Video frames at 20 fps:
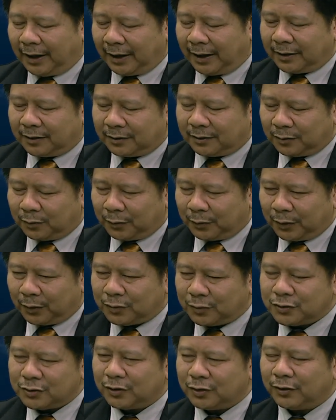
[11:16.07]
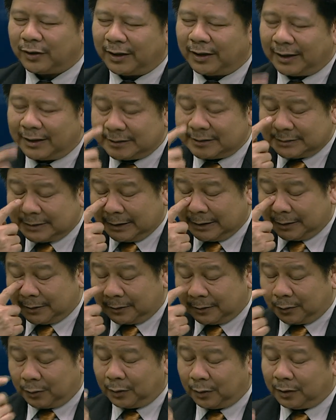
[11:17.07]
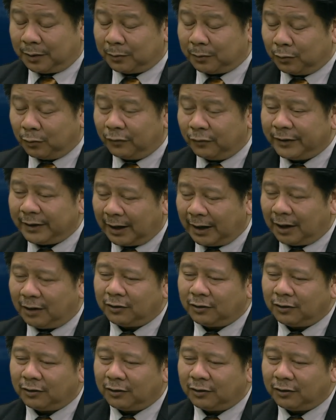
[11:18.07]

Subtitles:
And we also realize that moving